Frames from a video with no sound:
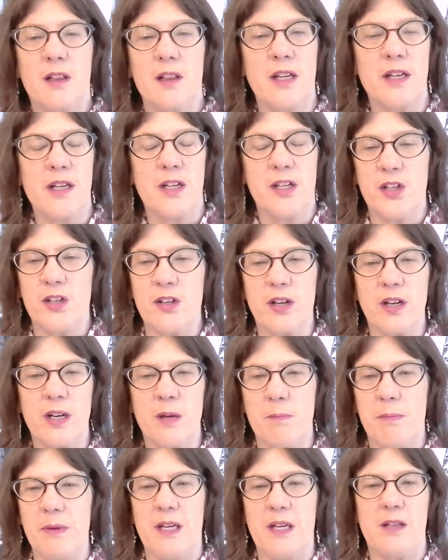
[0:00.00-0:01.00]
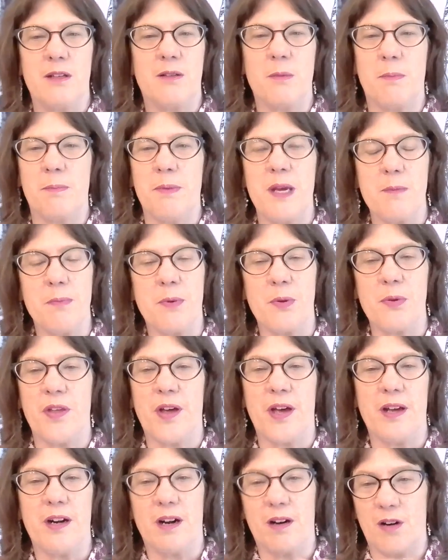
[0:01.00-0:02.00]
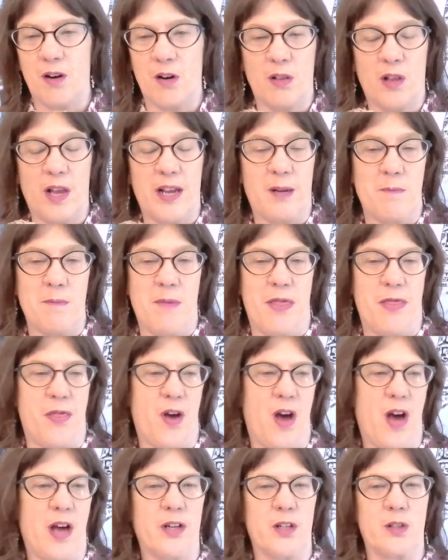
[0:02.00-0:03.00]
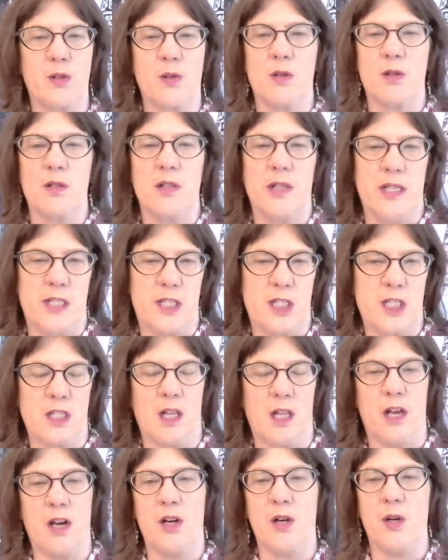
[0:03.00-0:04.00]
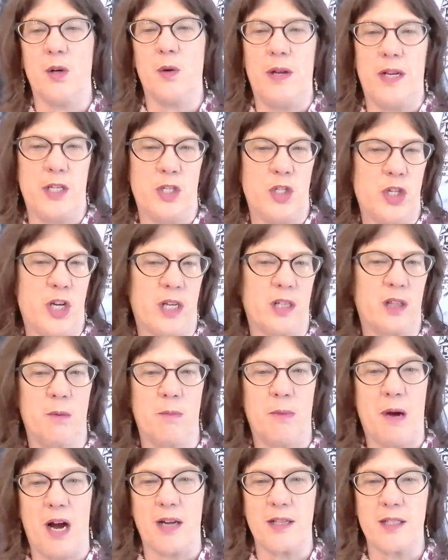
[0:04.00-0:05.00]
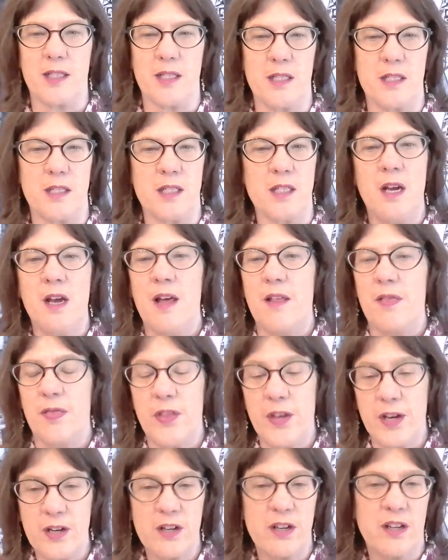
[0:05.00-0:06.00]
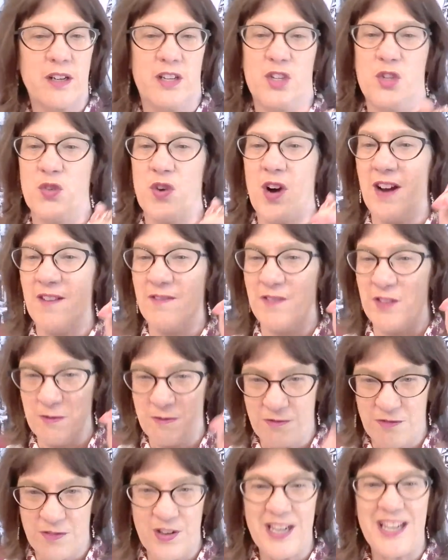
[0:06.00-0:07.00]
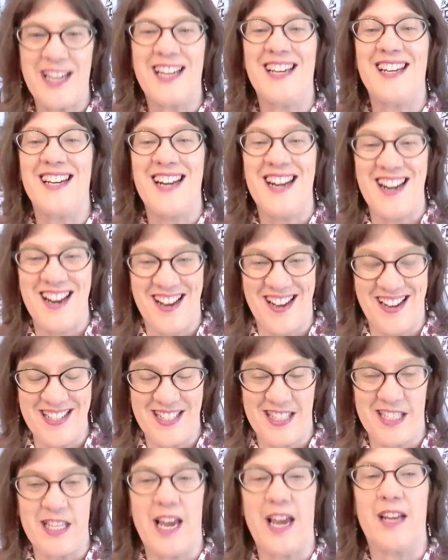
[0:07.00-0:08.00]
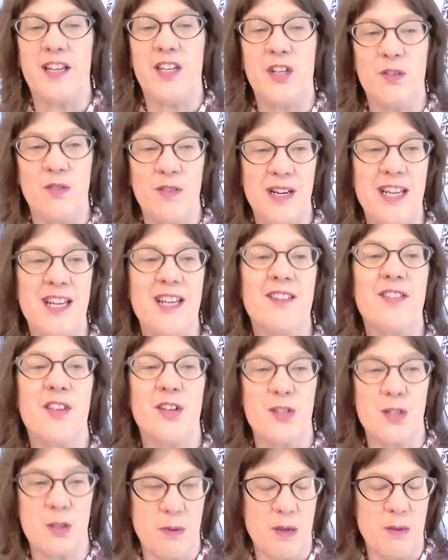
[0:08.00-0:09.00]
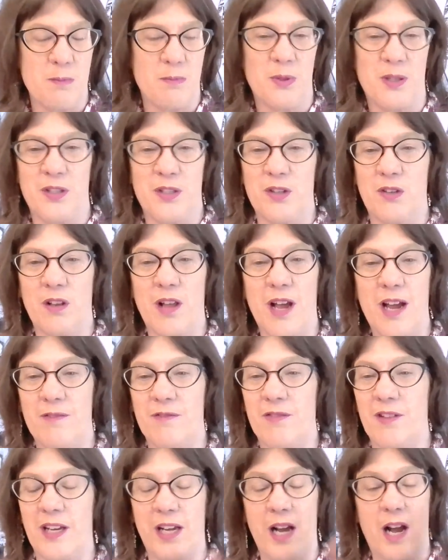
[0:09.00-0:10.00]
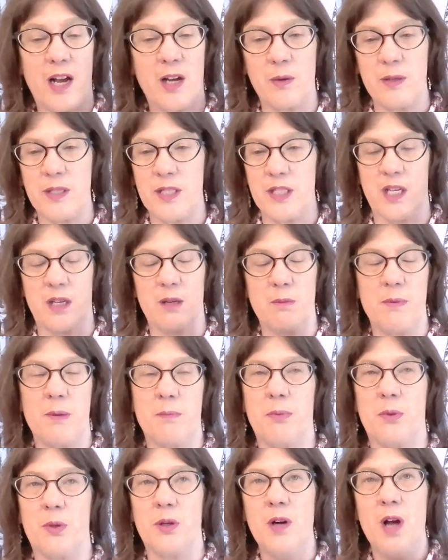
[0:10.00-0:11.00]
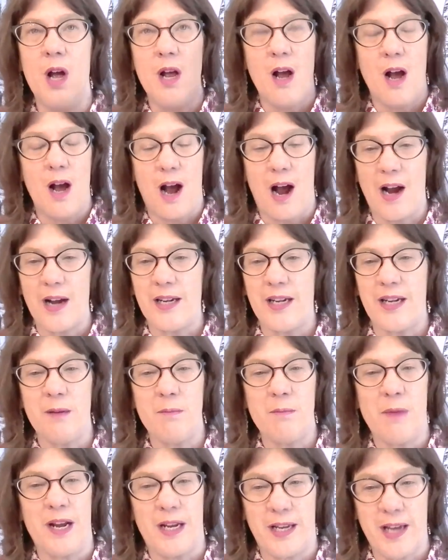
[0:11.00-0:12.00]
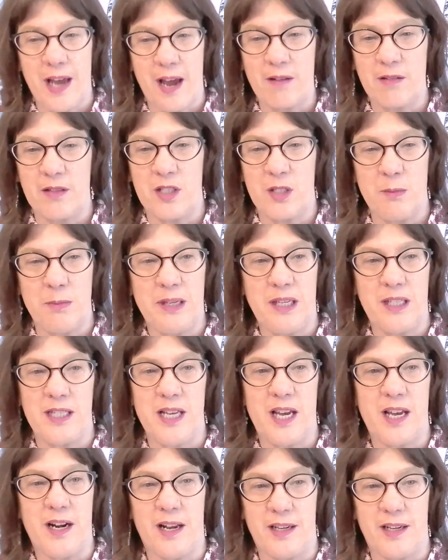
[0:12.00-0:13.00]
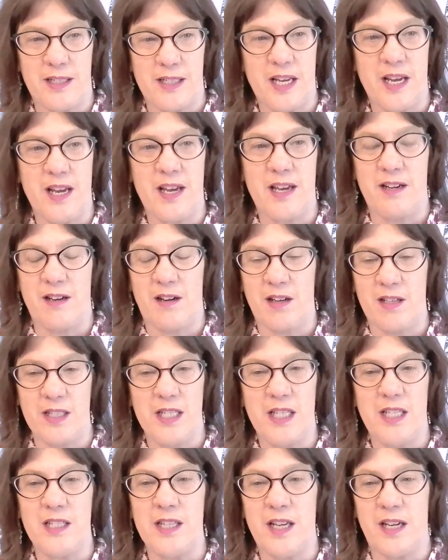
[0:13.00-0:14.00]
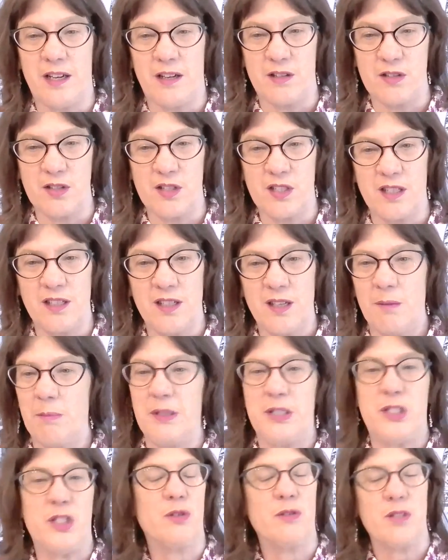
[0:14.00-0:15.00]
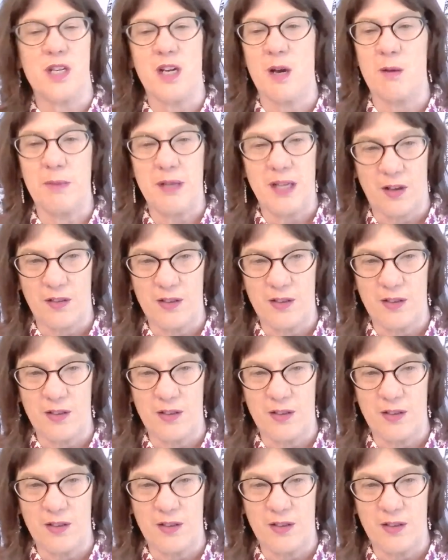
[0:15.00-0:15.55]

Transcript: those, Linda, you're going to be the people that are like methodical and slow and check the boxes. They're going to drive you freaking nuts. And you need those people in your life. Like I always tell people, I need my accountant to be a 10 out of 10 on details, but don't tell